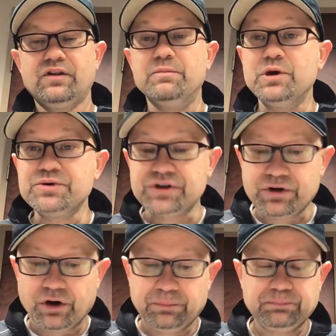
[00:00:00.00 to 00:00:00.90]
The
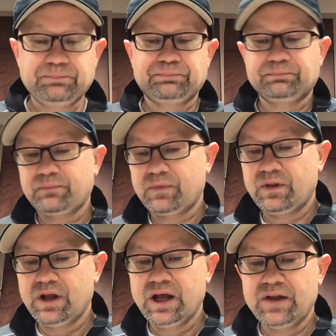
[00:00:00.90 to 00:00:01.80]
musical.
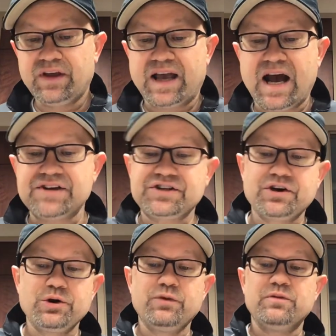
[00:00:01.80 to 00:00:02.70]
The cast
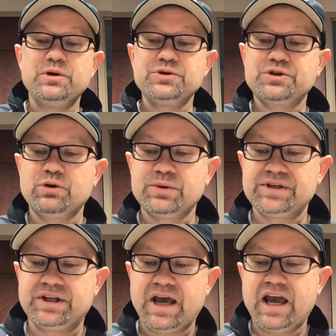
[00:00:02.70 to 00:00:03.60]
and crew of the musical
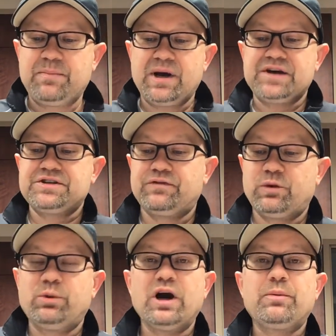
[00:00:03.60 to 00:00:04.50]
was at the apex of
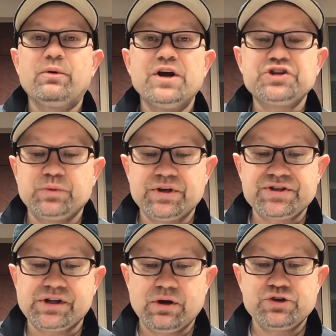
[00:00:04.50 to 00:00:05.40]
their preparation when the
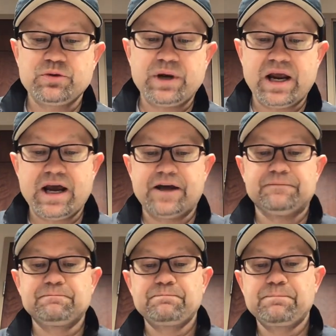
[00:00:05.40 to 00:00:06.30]
disclosure
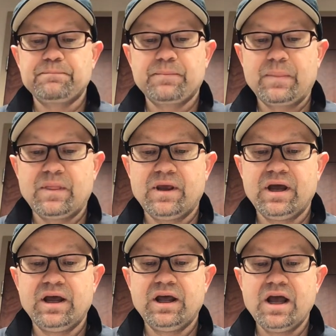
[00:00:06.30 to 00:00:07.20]
began.
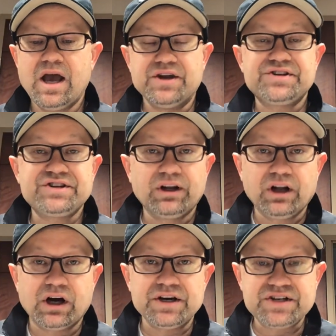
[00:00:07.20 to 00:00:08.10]
It is
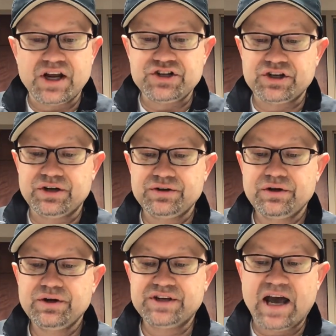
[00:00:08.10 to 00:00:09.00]
still our
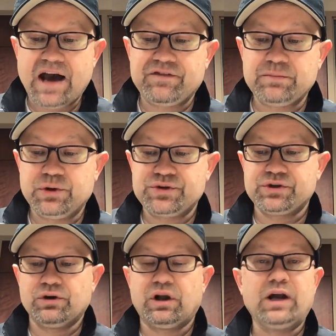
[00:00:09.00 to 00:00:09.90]
intention to have the
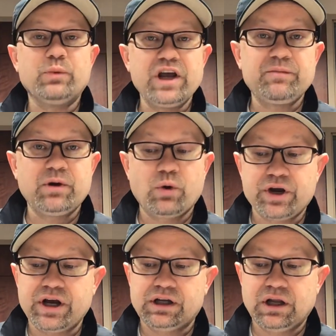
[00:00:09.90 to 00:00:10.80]
musical, and we have been
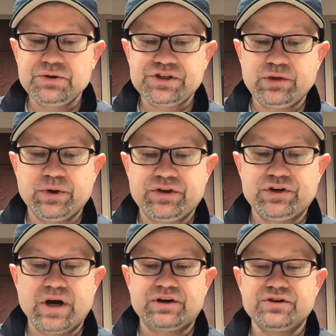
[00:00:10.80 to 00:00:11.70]
working closely with the
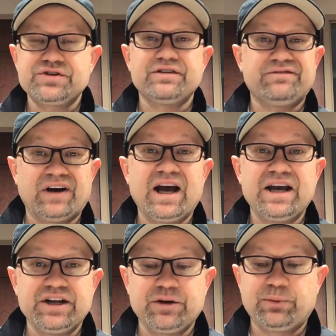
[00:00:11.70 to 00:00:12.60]
directors to
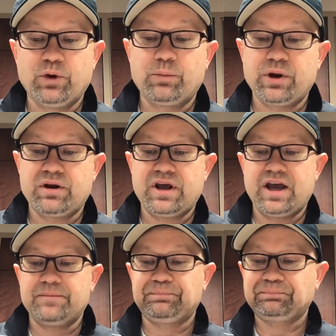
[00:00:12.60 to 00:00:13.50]
find an appropriate
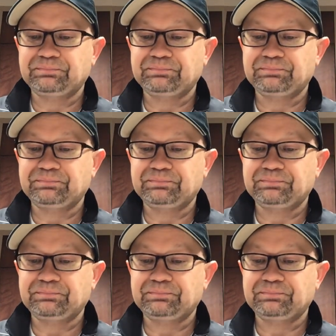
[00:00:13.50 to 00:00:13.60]
date.